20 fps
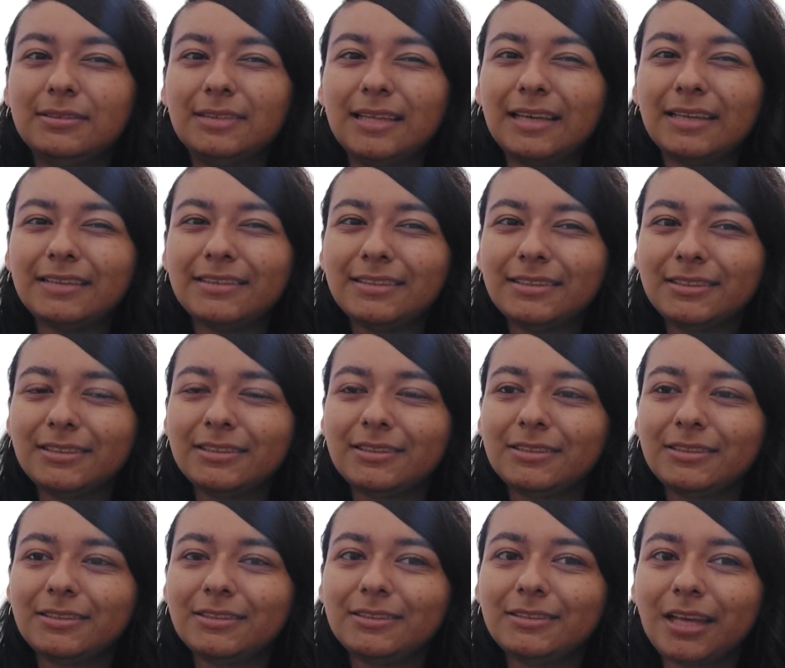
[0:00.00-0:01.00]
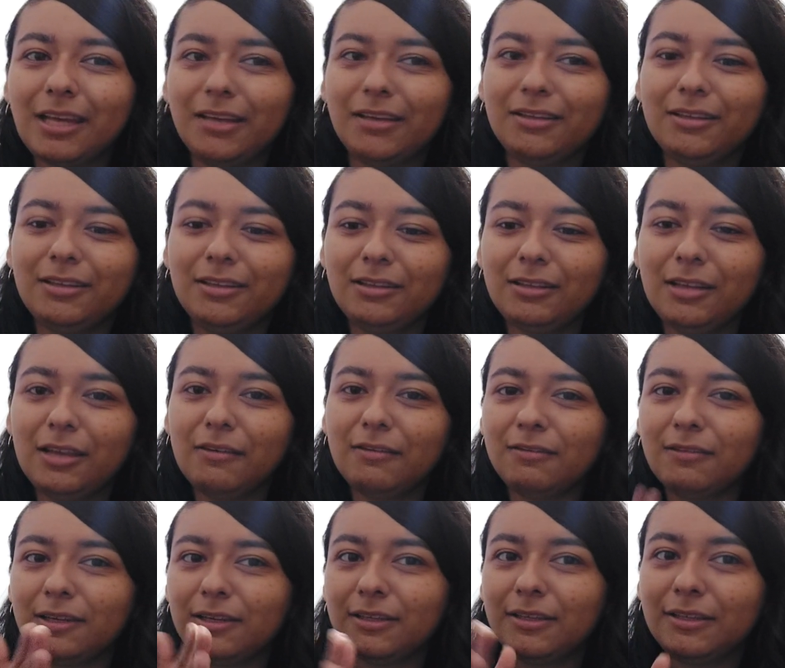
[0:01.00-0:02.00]
Denji's daily life
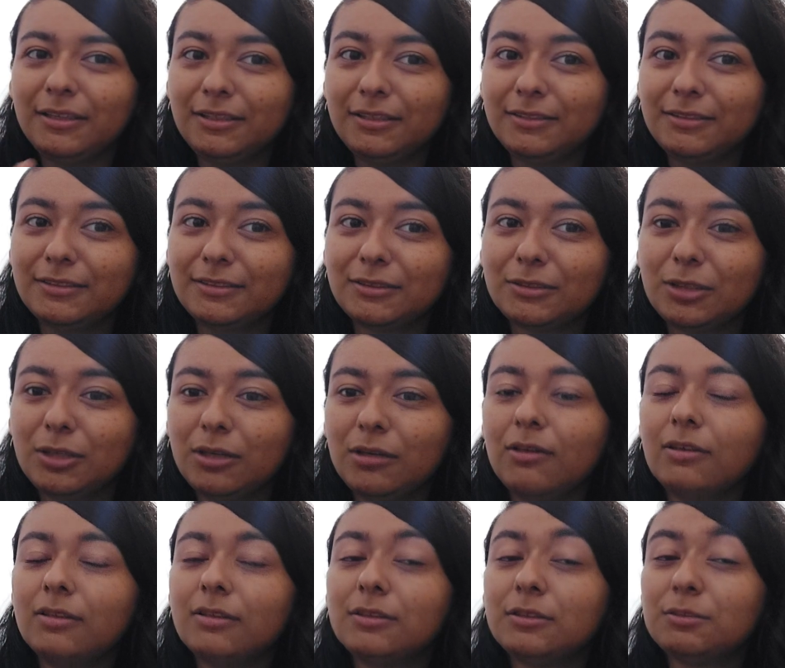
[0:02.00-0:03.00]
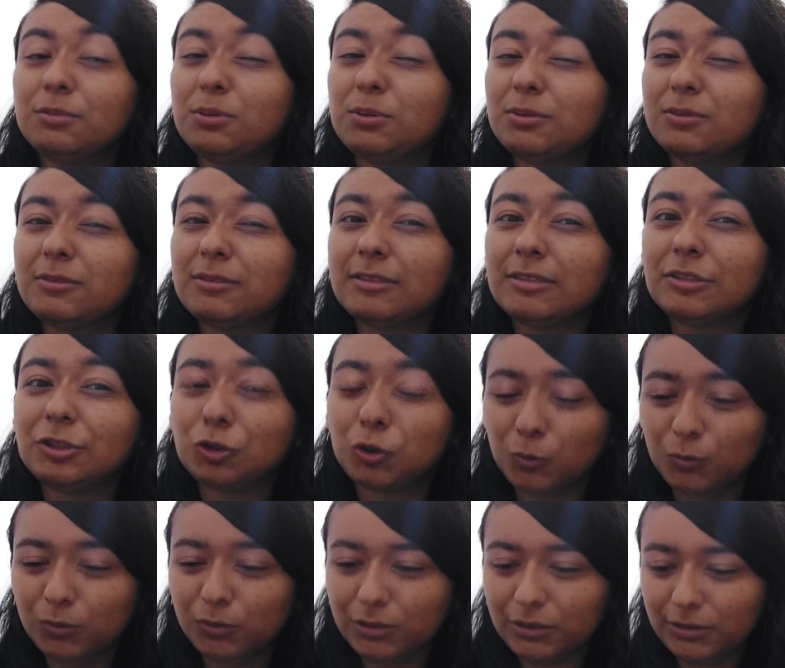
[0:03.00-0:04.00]
that he's supposedly
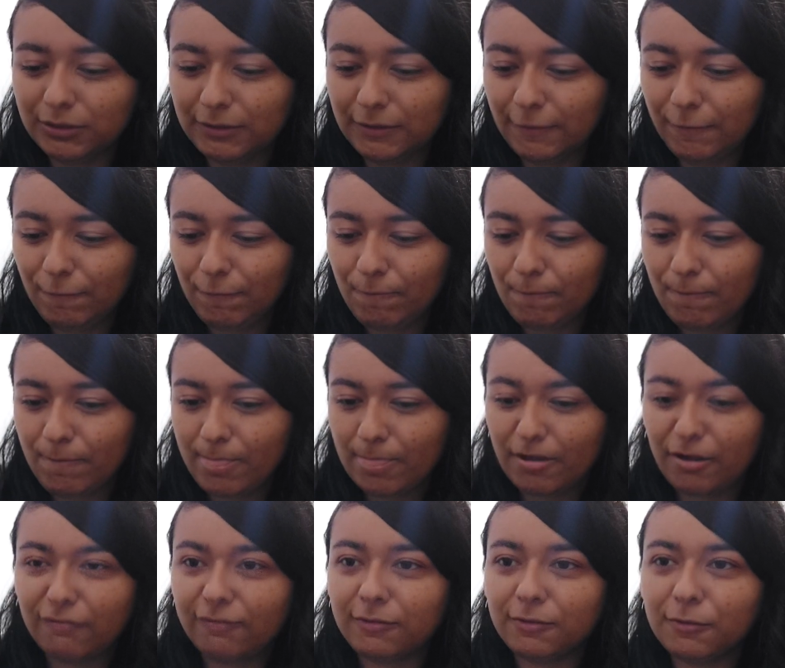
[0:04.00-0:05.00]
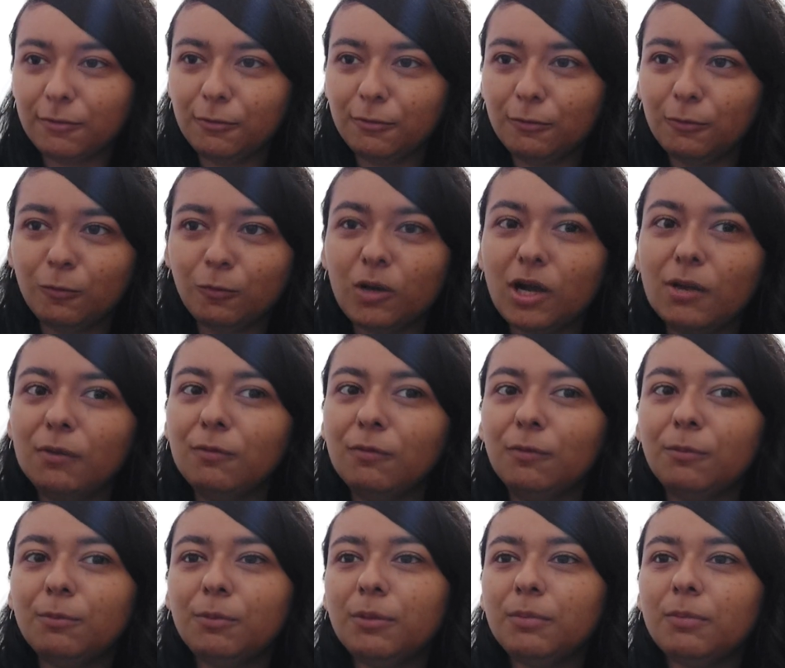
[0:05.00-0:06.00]
chosen. After all, why
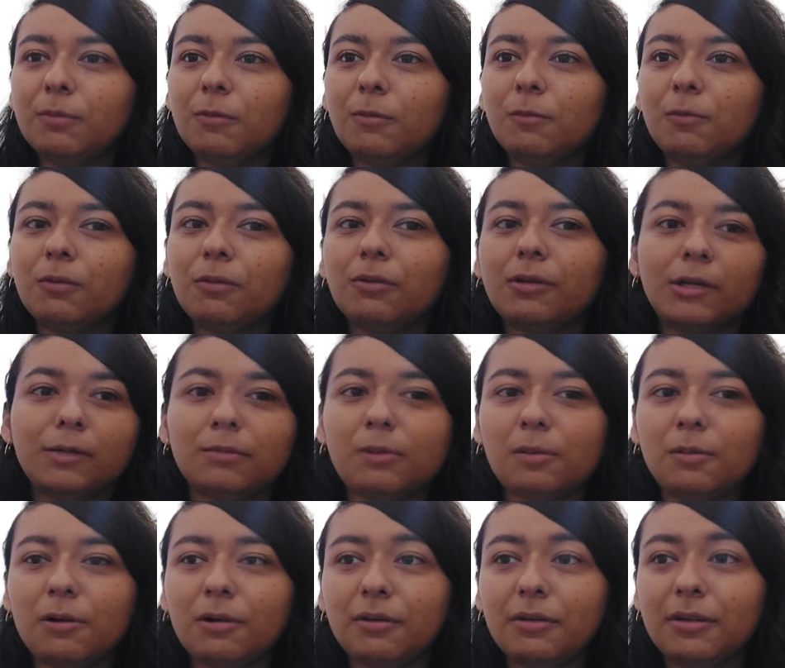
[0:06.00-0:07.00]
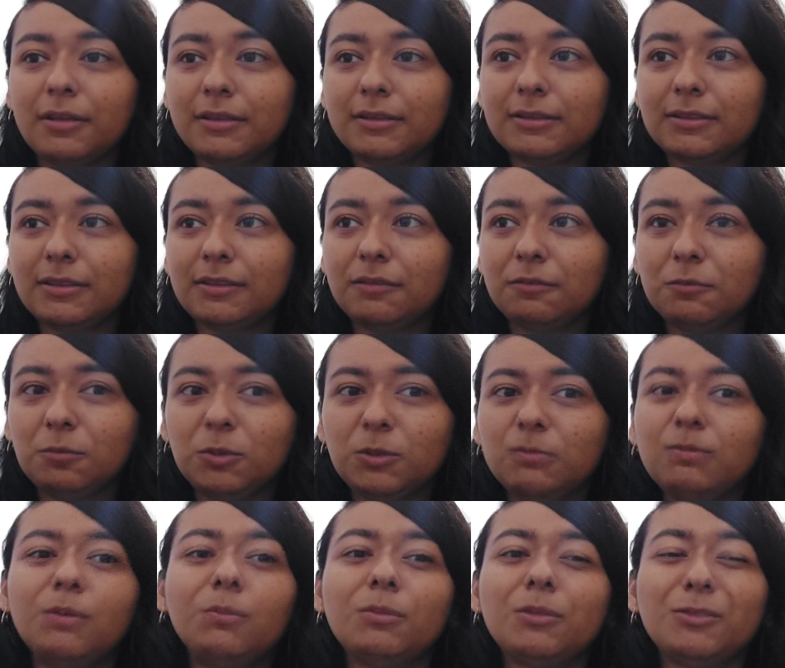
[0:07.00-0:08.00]
would people bother him about this if
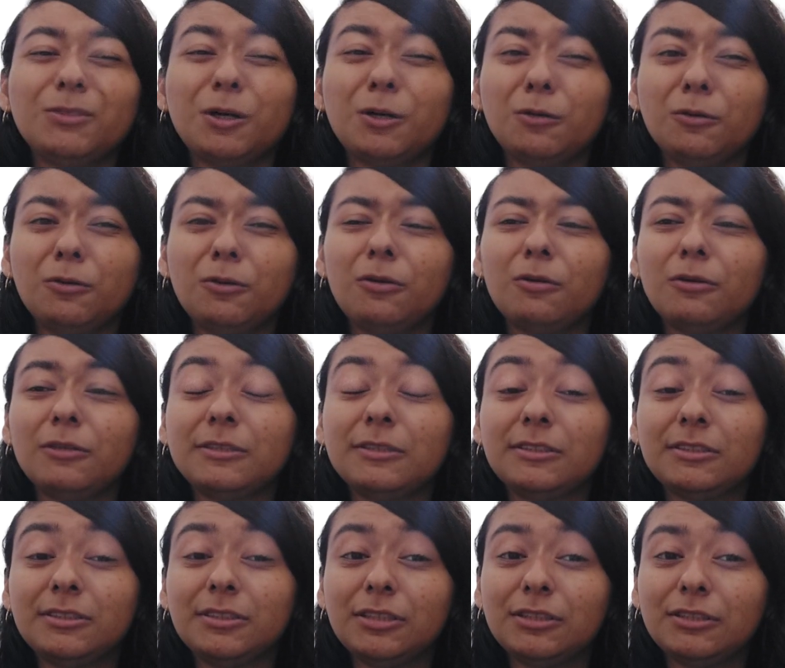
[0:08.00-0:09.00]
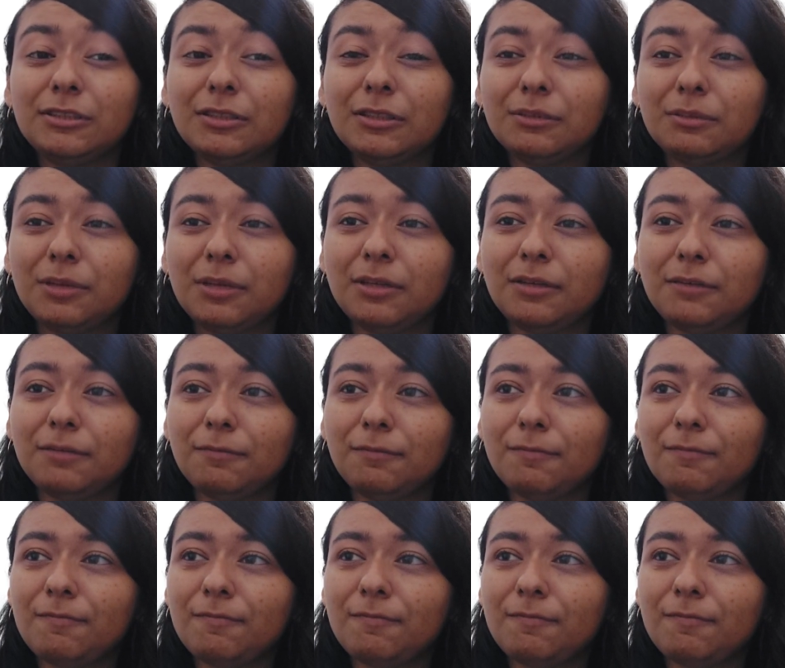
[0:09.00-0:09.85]
most people don't know he's Chainsaw Man?